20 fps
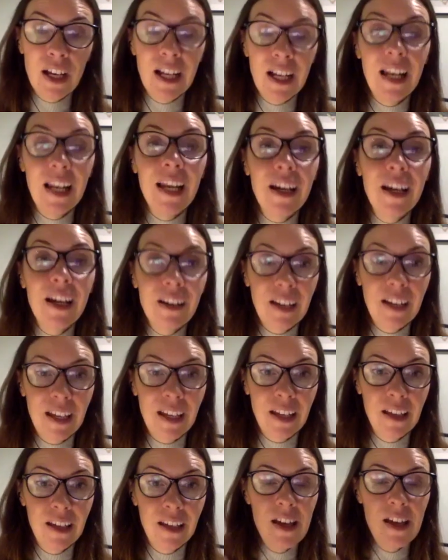
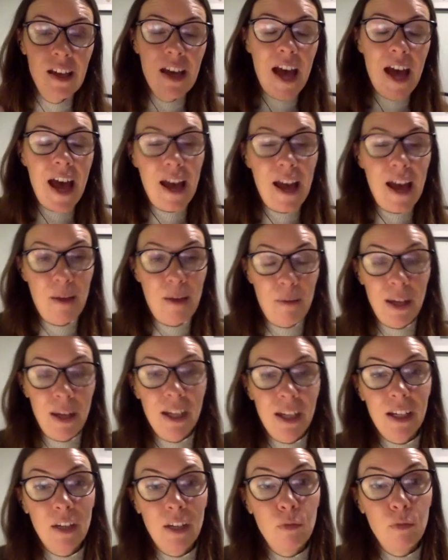clearly um, and
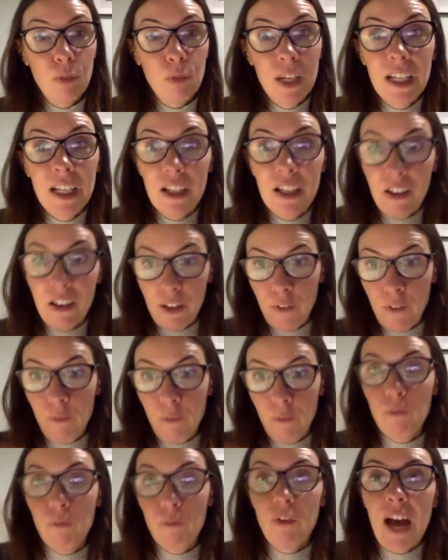it can really kind of
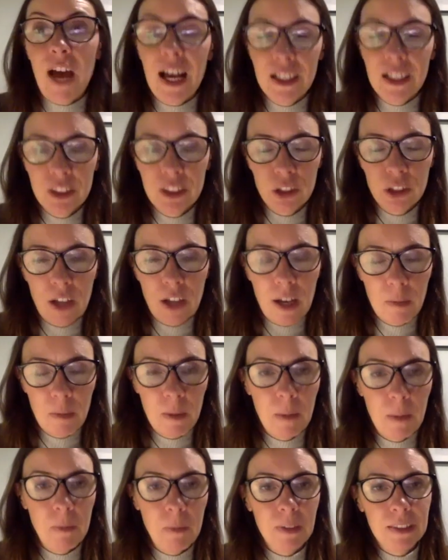fast track
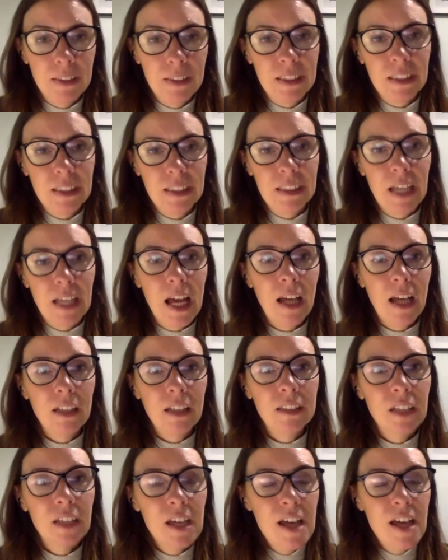people's success
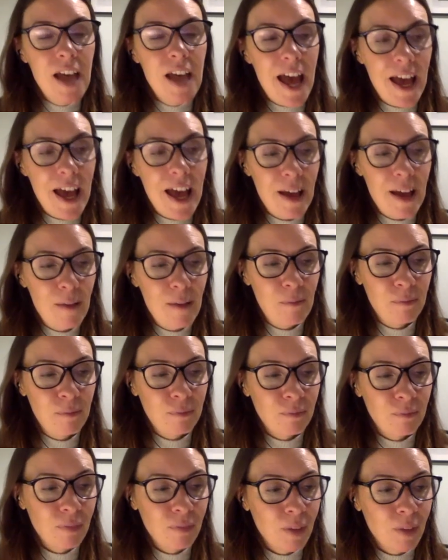
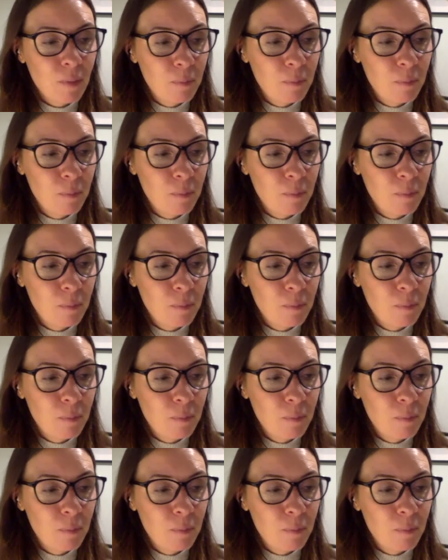um,